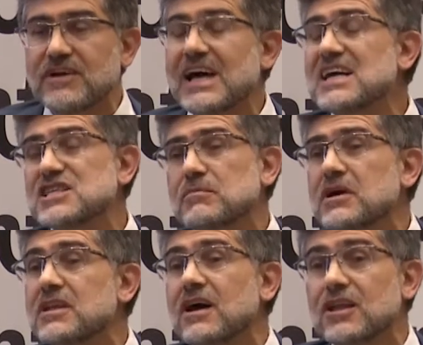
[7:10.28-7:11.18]

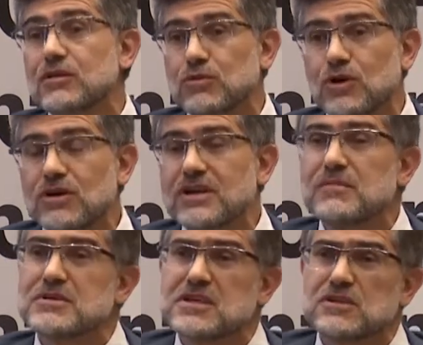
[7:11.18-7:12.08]
Why
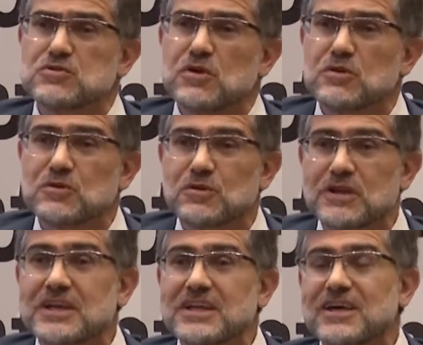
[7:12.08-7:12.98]
women are
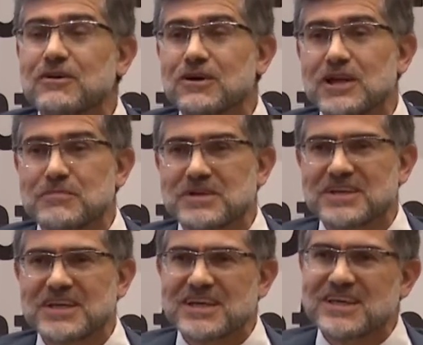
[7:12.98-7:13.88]
present
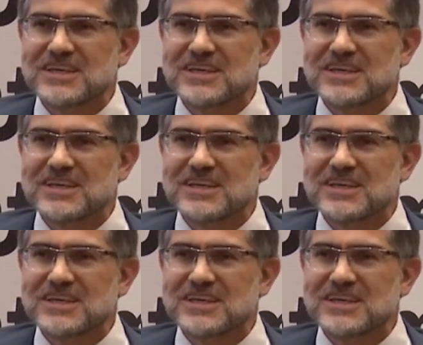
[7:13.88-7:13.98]
there?